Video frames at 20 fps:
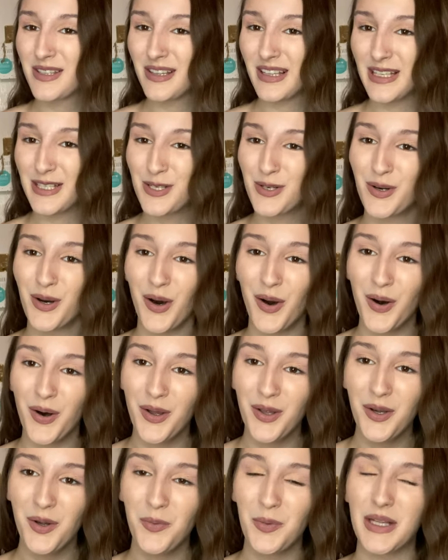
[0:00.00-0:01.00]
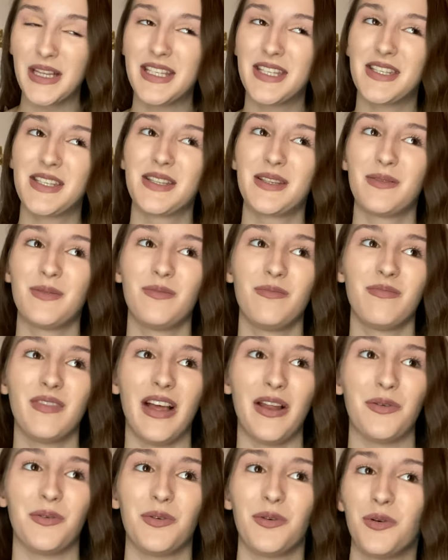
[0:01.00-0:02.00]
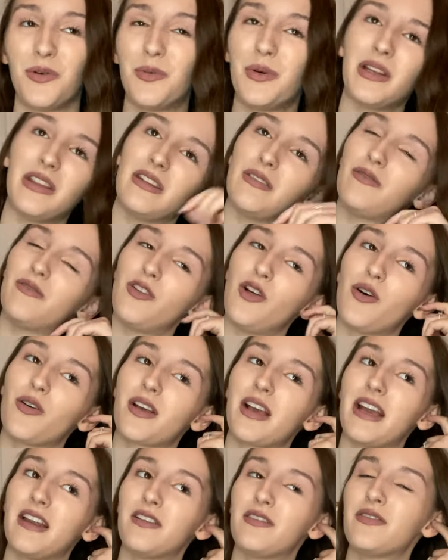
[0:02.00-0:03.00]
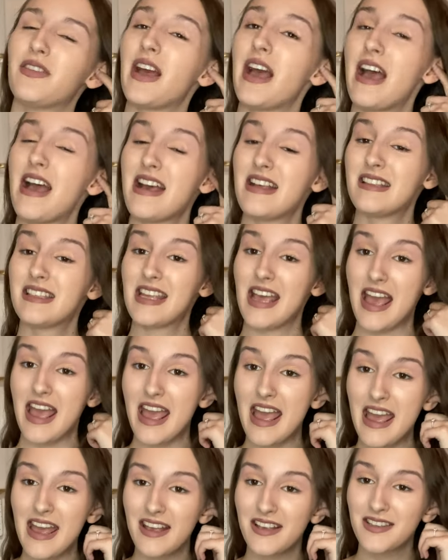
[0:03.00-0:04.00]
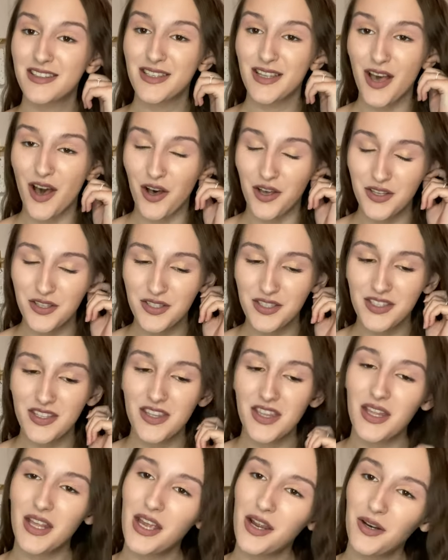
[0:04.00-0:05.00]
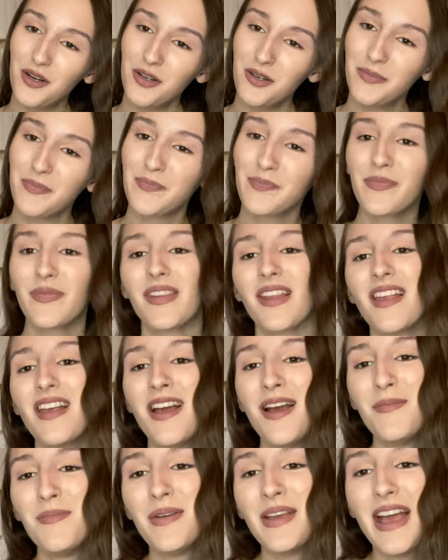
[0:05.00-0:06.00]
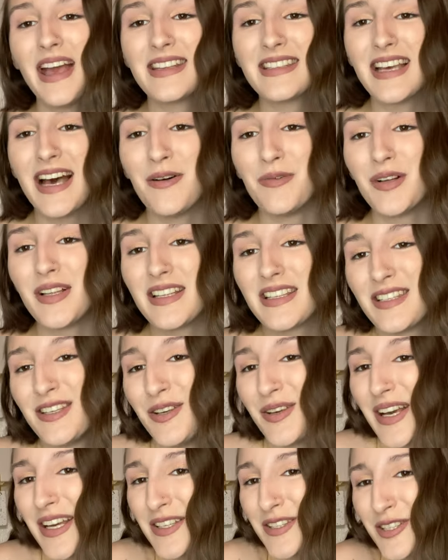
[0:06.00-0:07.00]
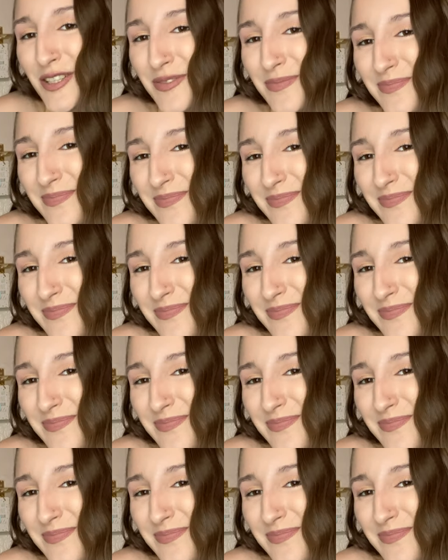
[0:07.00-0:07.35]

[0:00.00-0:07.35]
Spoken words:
later on when, I don't know, when the vlog kind of takes us there. But yes, I will see you guys soon.